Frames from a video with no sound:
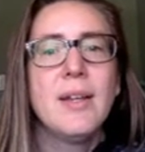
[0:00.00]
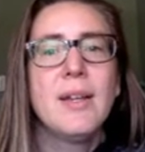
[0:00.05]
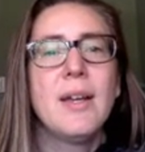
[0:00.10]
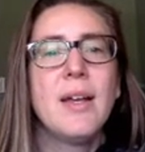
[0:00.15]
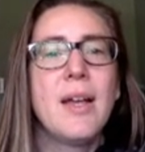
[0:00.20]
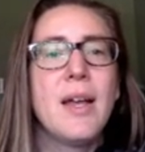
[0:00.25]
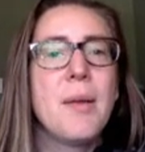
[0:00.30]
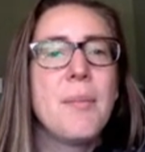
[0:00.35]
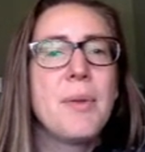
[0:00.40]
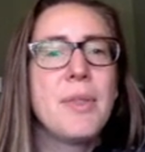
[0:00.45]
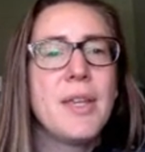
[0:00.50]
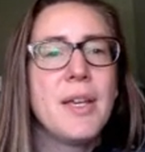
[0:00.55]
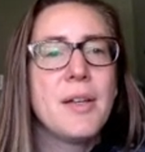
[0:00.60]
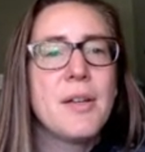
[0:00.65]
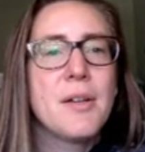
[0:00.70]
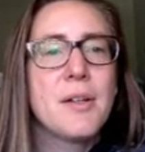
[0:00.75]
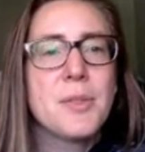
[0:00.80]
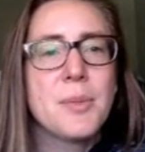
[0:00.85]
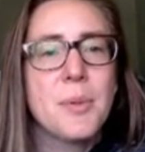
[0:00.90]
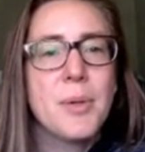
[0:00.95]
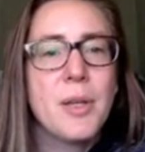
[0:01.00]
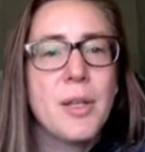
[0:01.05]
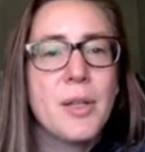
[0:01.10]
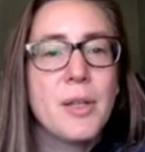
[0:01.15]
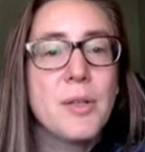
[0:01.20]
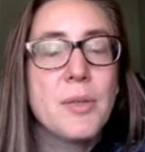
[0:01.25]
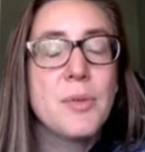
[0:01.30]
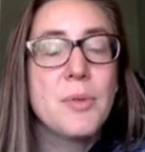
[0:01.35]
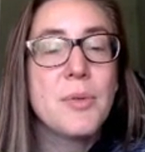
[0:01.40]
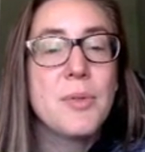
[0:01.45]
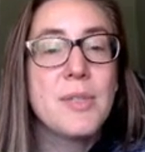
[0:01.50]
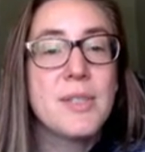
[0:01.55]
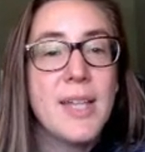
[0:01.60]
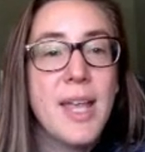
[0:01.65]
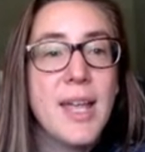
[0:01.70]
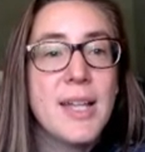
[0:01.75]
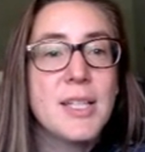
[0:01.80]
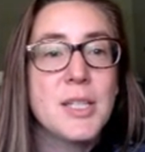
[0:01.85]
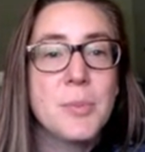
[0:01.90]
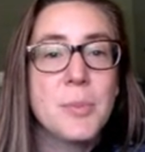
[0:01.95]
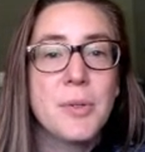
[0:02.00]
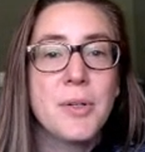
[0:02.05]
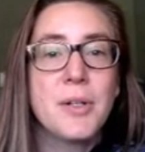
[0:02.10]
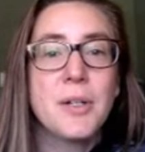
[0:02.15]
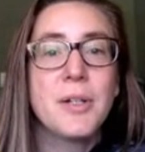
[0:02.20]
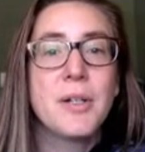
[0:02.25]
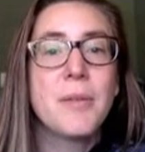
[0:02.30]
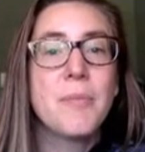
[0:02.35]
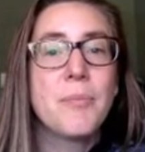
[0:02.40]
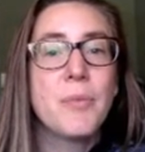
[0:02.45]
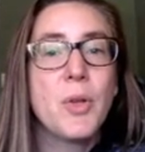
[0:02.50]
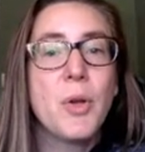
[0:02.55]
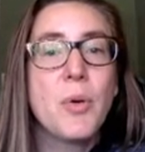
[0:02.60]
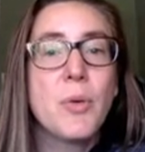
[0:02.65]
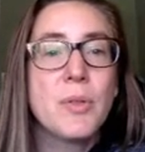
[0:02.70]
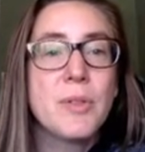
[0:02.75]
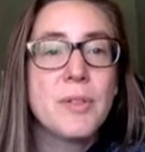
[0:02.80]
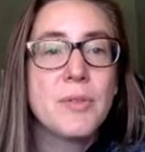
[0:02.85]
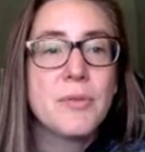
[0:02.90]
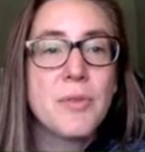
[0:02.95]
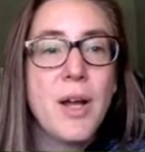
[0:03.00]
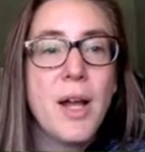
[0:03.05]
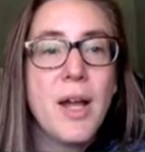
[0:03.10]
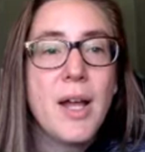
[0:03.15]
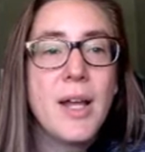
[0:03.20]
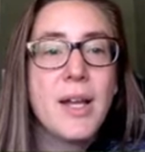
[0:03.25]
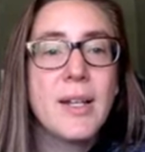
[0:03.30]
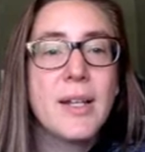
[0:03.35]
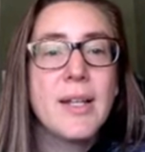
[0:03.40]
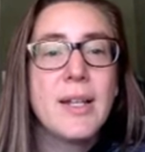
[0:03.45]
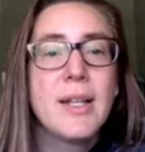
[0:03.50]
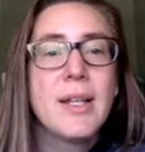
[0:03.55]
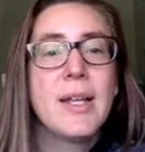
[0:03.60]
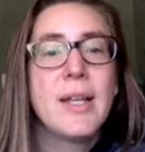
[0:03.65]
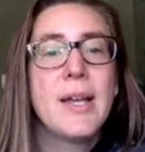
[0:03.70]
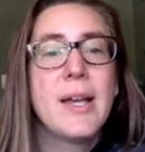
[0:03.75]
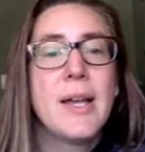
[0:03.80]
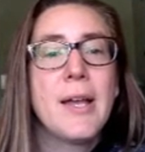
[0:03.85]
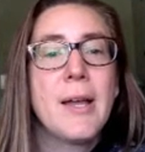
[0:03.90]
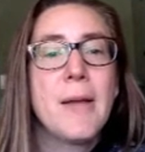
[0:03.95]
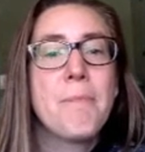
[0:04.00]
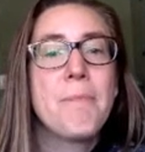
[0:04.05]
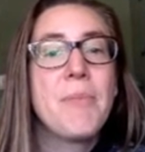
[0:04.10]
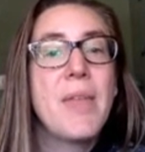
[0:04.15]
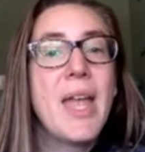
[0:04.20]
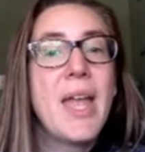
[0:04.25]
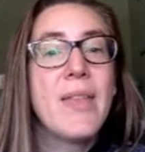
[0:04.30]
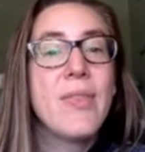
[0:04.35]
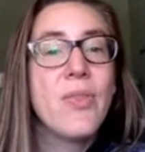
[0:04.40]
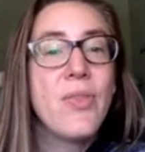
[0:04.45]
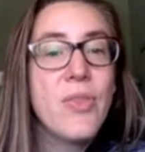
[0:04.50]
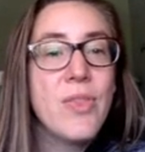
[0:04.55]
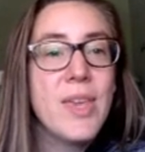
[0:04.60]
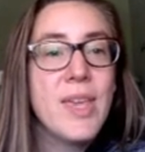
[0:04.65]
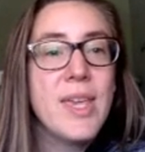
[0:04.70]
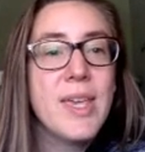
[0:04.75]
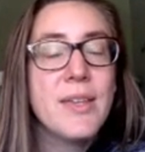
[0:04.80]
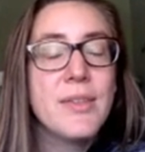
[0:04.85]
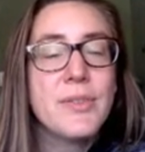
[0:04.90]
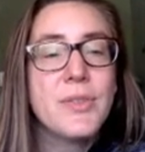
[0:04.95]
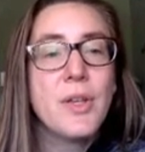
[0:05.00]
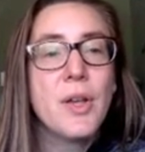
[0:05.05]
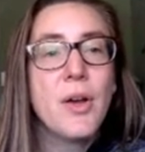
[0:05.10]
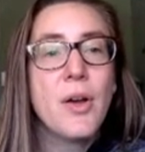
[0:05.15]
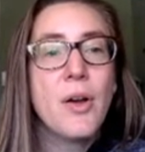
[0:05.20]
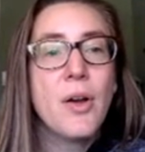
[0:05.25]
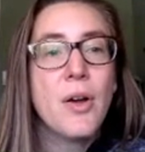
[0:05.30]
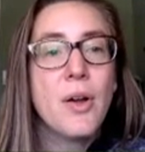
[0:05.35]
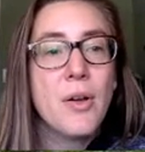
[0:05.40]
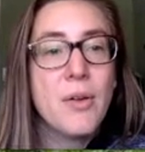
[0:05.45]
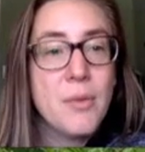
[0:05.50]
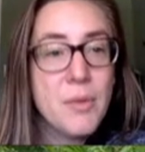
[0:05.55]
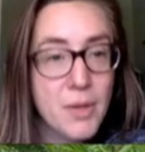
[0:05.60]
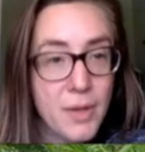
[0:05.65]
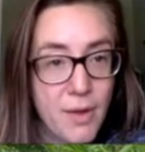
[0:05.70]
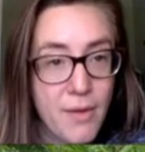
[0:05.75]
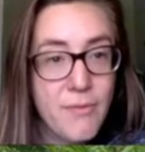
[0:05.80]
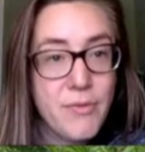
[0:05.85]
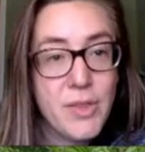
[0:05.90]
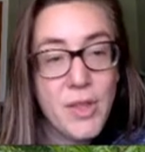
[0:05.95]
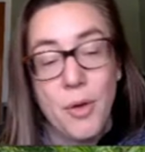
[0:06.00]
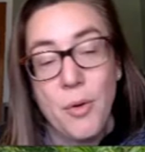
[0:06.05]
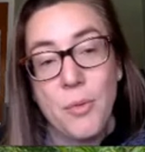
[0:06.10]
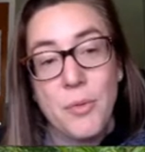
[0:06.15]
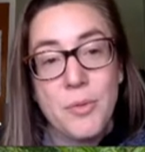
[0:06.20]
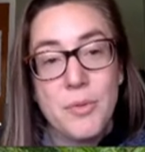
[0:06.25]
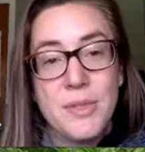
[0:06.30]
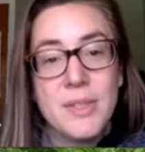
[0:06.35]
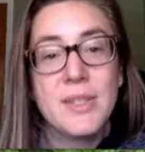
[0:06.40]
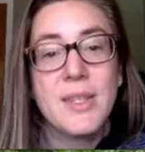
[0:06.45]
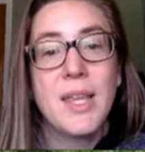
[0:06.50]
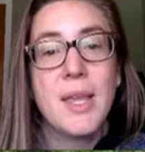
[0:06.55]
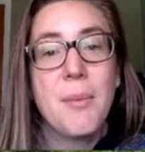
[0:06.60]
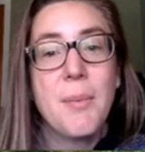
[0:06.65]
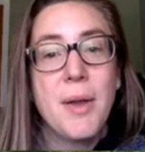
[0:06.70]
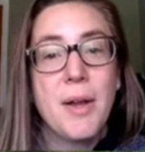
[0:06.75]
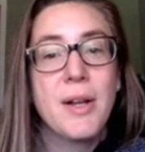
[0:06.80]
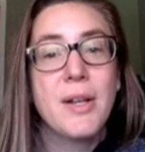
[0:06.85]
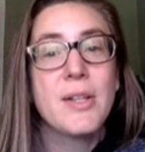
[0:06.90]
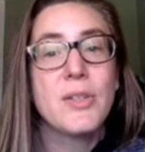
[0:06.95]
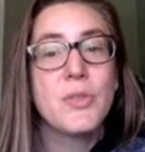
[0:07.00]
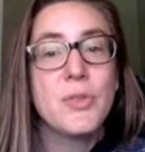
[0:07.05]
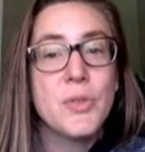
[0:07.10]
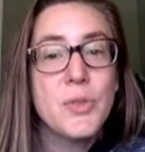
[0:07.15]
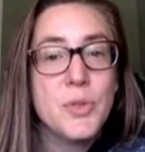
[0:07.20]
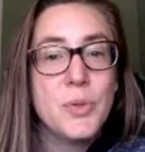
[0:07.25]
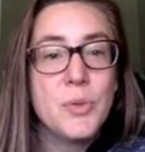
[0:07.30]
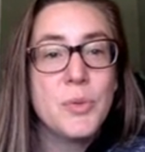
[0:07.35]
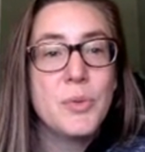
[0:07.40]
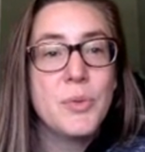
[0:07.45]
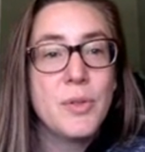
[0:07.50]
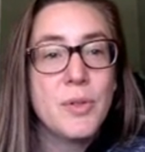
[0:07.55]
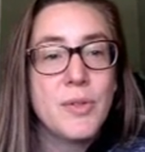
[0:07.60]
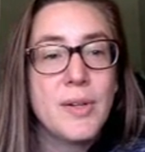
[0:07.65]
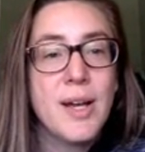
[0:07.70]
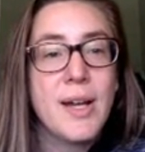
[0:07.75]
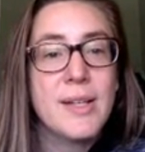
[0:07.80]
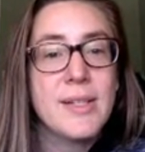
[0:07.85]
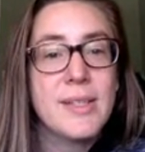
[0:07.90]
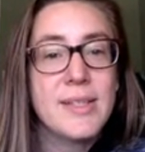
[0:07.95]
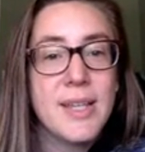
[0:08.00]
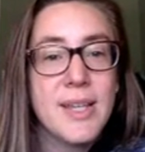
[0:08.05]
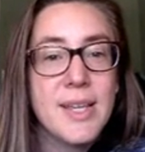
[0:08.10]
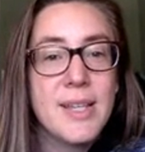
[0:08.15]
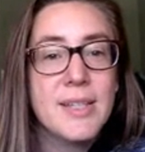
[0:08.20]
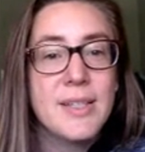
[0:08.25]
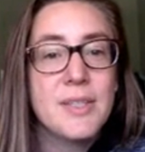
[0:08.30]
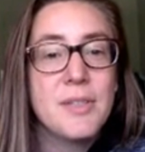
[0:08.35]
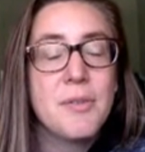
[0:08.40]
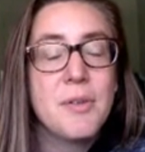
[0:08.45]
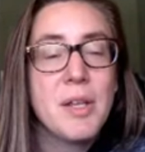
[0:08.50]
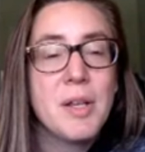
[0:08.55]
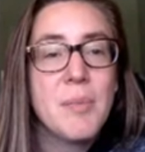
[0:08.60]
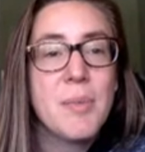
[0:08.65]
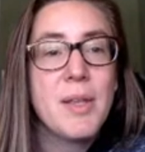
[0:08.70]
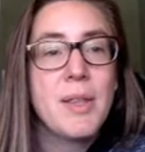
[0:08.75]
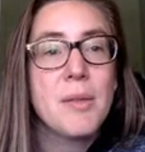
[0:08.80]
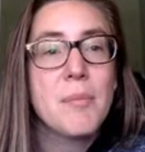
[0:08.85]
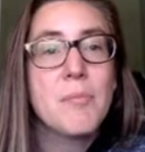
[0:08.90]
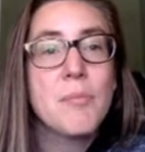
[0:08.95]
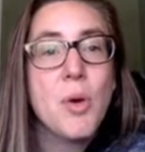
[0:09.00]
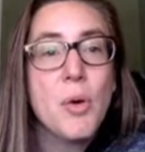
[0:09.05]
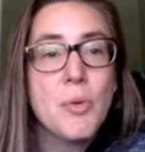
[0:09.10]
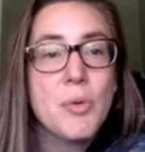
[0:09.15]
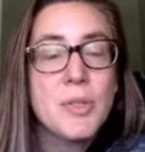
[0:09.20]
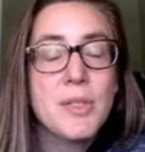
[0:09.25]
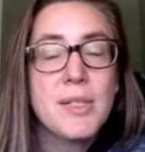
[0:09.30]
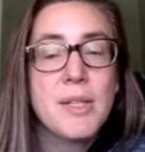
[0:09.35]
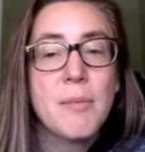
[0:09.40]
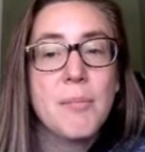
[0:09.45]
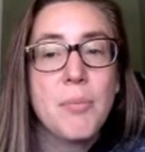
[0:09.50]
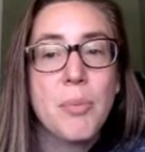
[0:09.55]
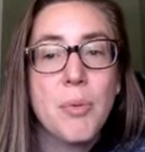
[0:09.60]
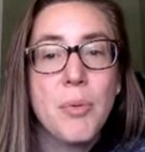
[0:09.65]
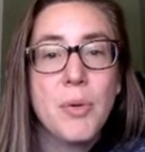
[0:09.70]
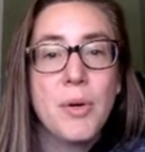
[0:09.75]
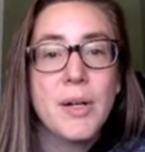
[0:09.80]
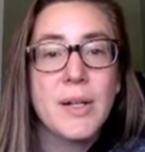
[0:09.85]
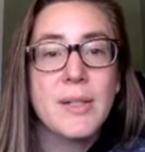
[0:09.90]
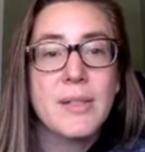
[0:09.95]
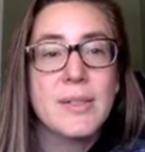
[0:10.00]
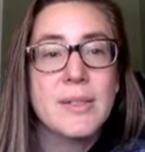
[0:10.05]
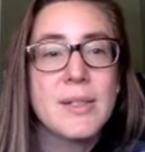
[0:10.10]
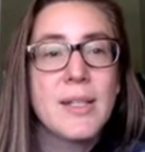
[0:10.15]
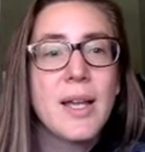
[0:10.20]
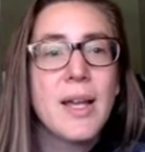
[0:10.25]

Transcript: But they can also include sandspur, goldenrod, and these of those, the American dune grass is going to be the most important.